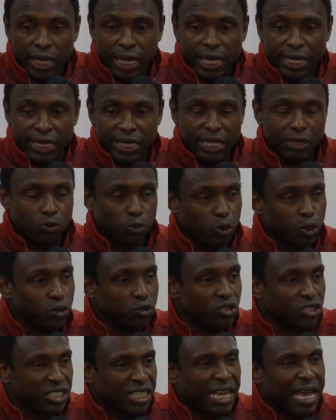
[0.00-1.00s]
And then we'll
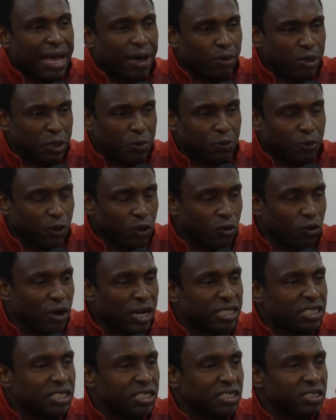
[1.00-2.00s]
see how he
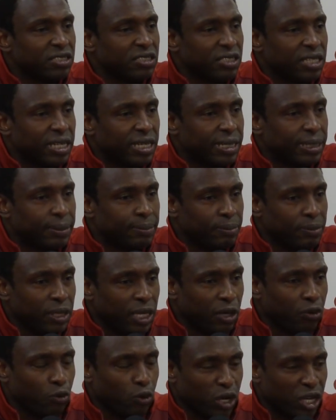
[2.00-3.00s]
progresses um,
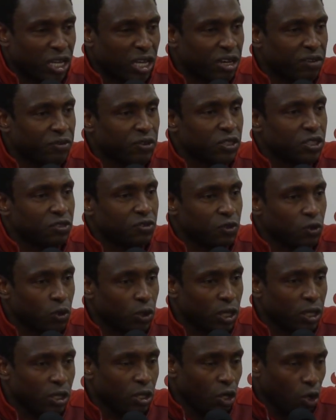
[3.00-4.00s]
and recovers
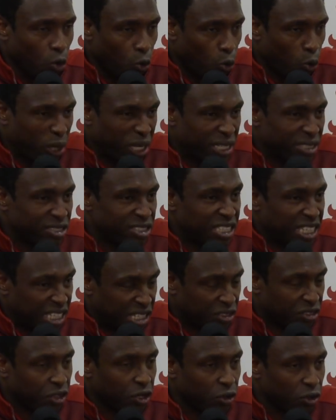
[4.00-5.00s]
for Wednesday
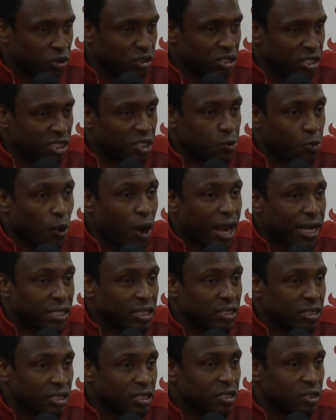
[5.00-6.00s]
and Thursday's
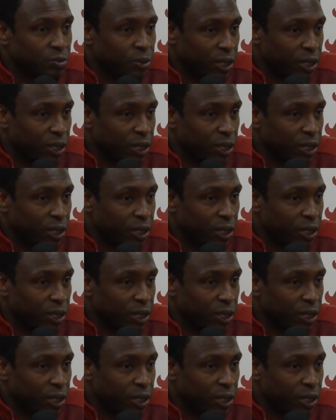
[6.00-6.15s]
practices.